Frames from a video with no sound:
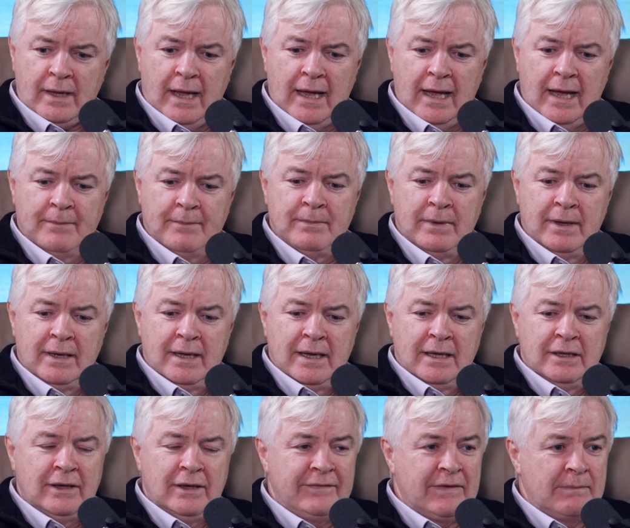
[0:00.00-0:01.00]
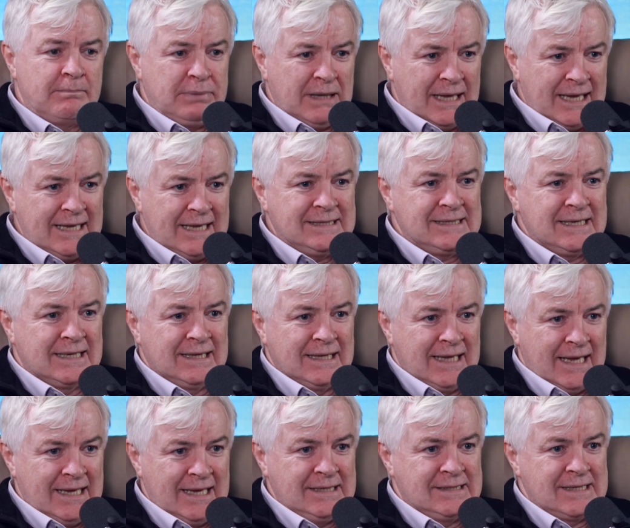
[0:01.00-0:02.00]
Um, if it bleeds, it
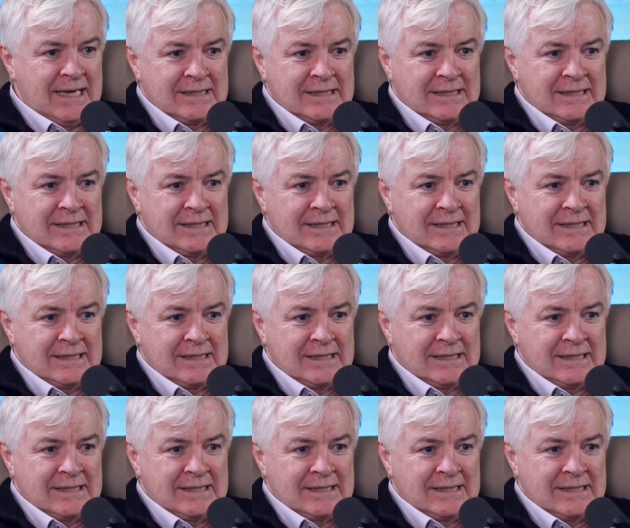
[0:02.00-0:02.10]
leads.